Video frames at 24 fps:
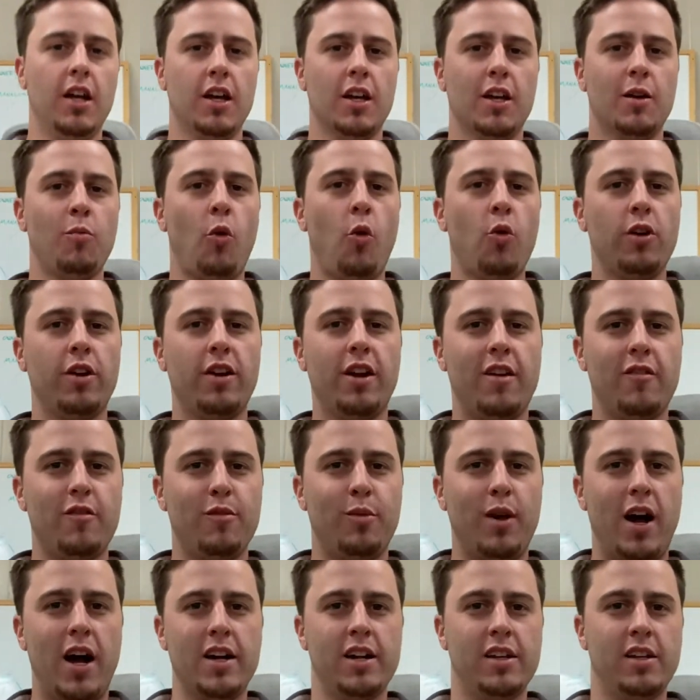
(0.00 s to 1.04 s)
Good morning,
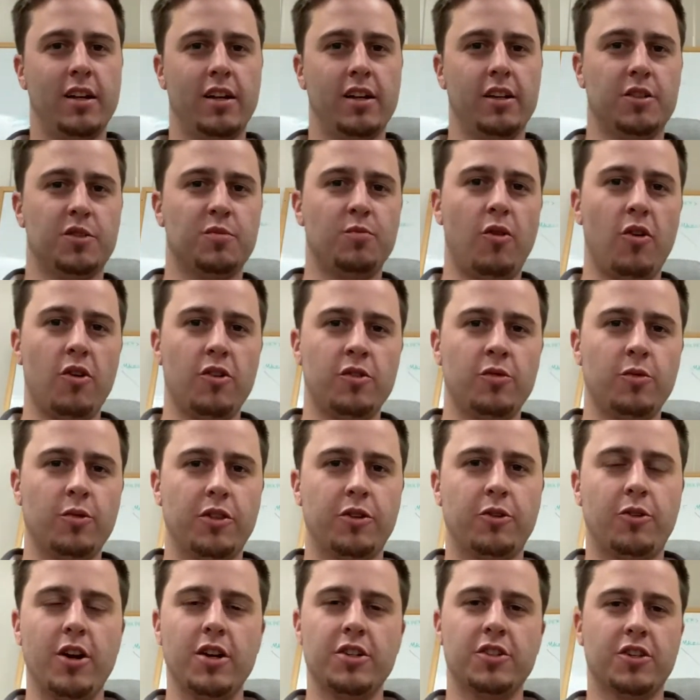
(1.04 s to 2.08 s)
everybody. It's Martin
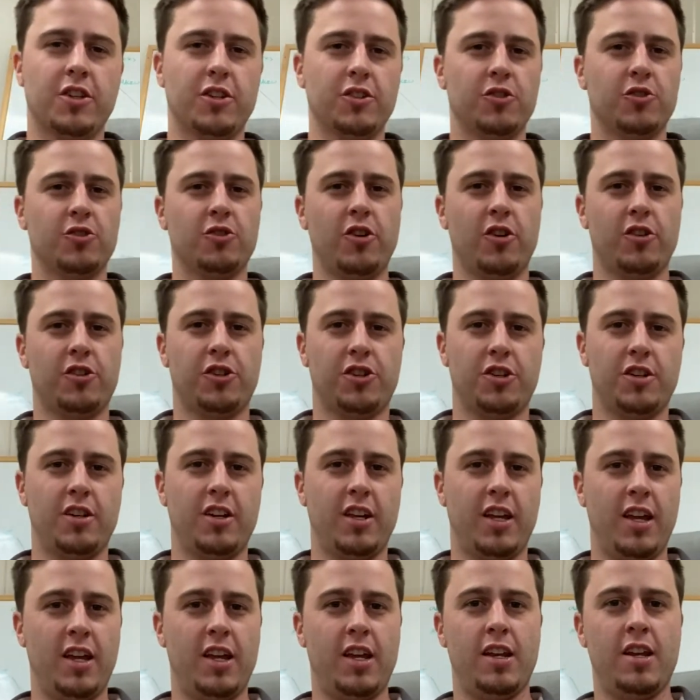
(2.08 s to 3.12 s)
with Crest Construction
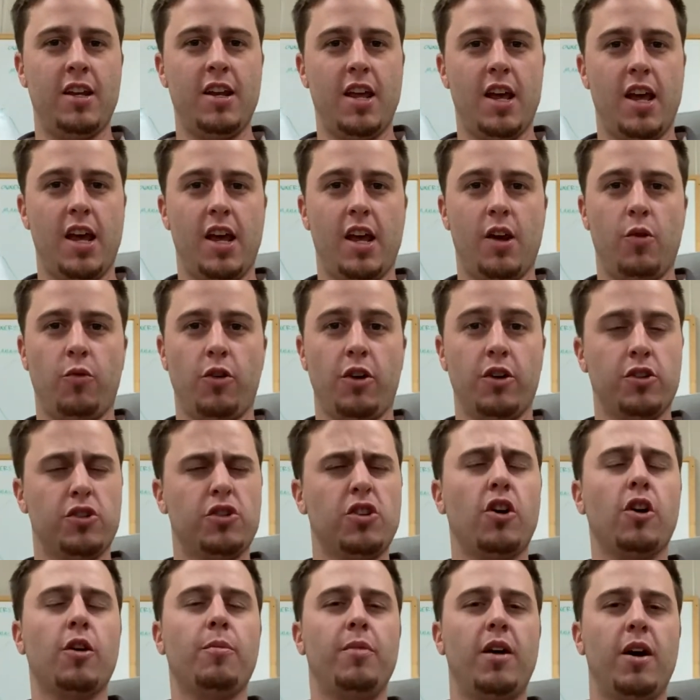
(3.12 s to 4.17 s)
again, and we're going to
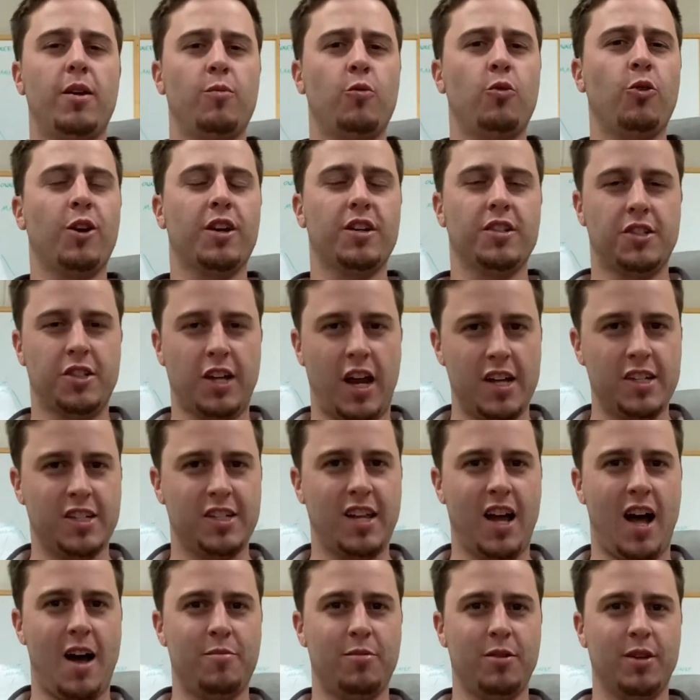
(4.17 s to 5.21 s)
talk about a more concise
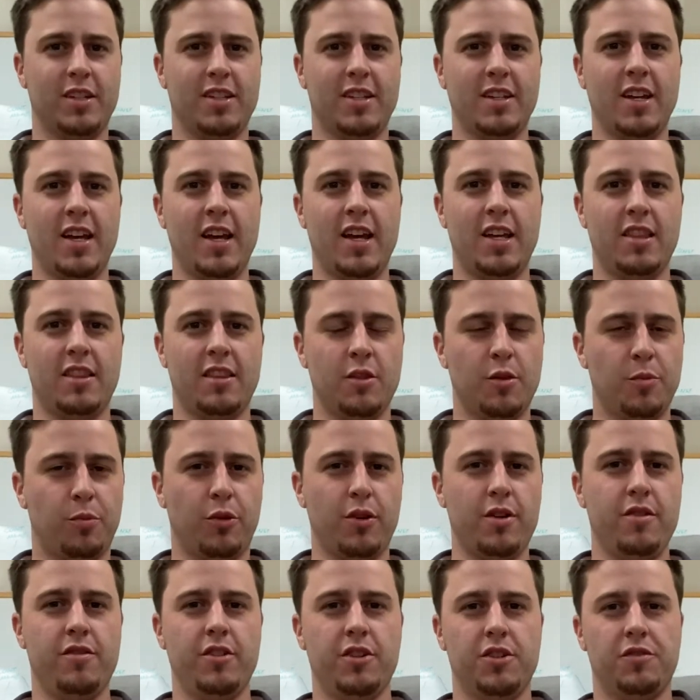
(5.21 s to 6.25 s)
topic today than the
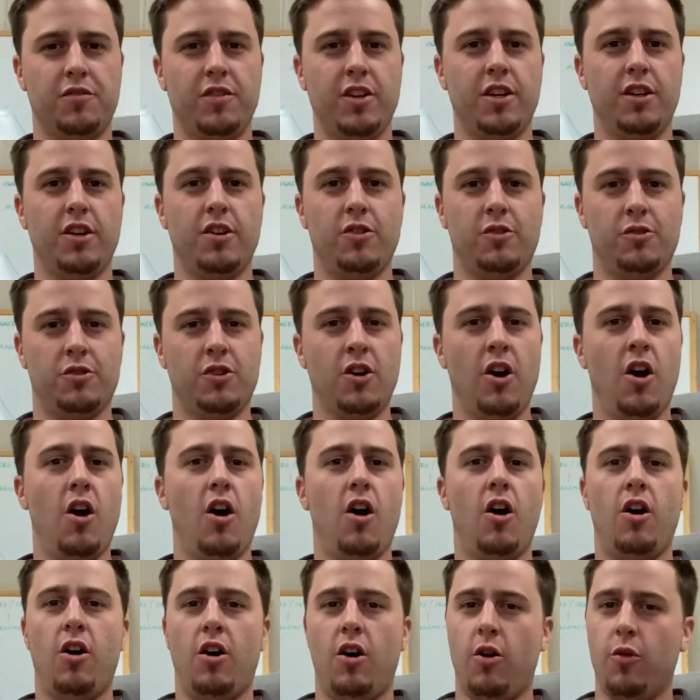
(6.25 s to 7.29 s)
previous videos.
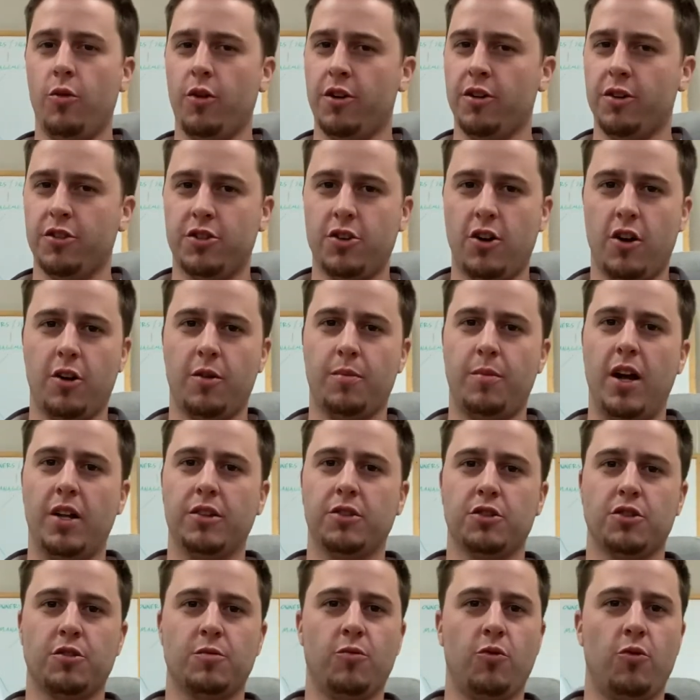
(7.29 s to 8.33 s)
All we're going to talk about
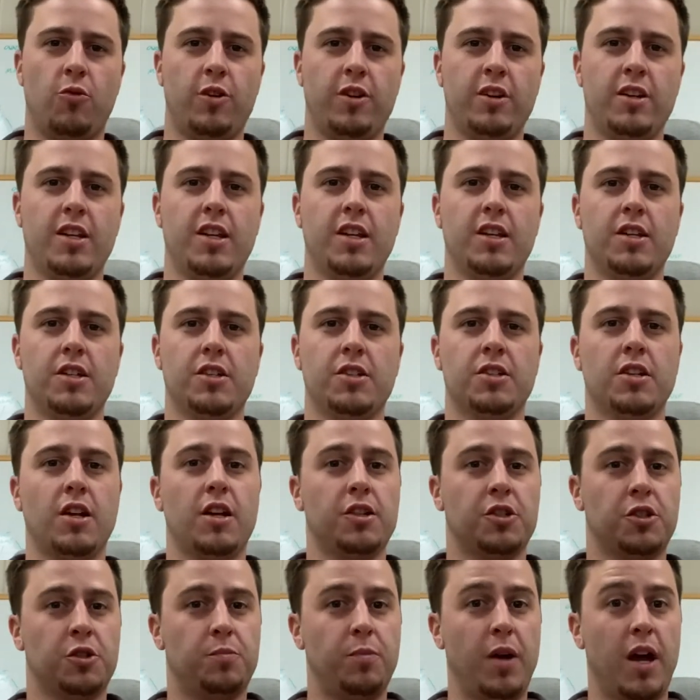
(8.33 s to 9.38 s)
this morning is a
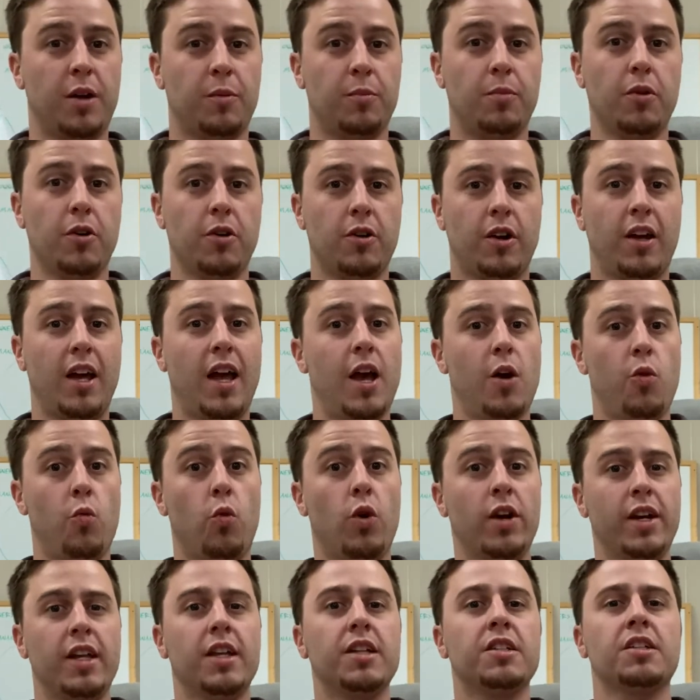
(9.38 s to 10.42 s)
spec book and
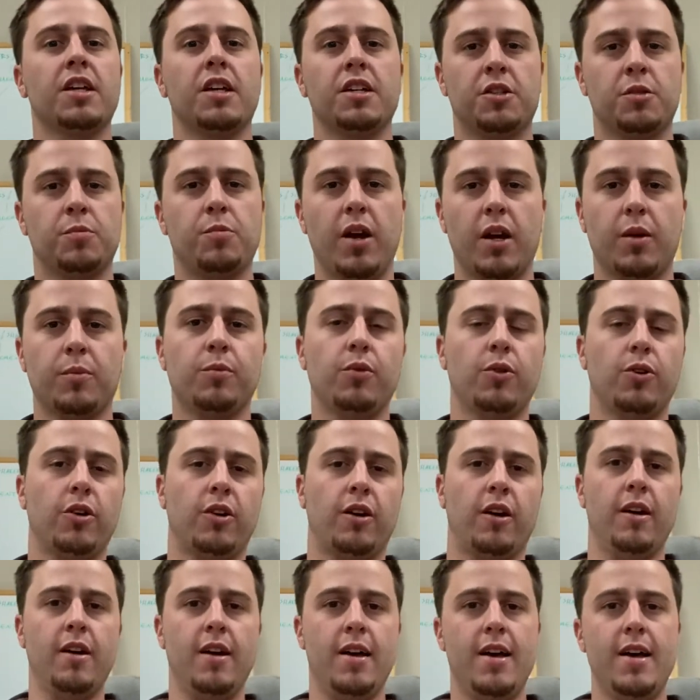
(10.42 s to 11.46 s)
what is a spec
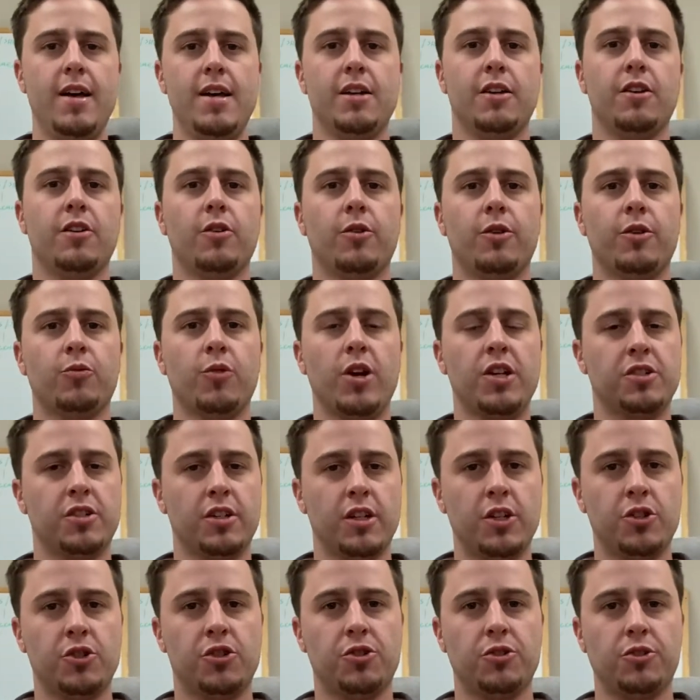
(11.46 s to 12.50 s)
book. You know, in
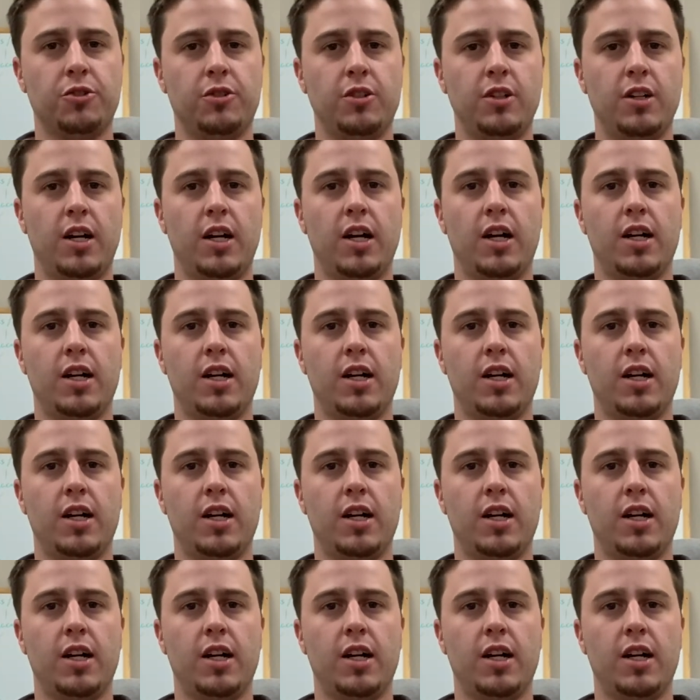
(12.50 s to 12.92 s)
residential,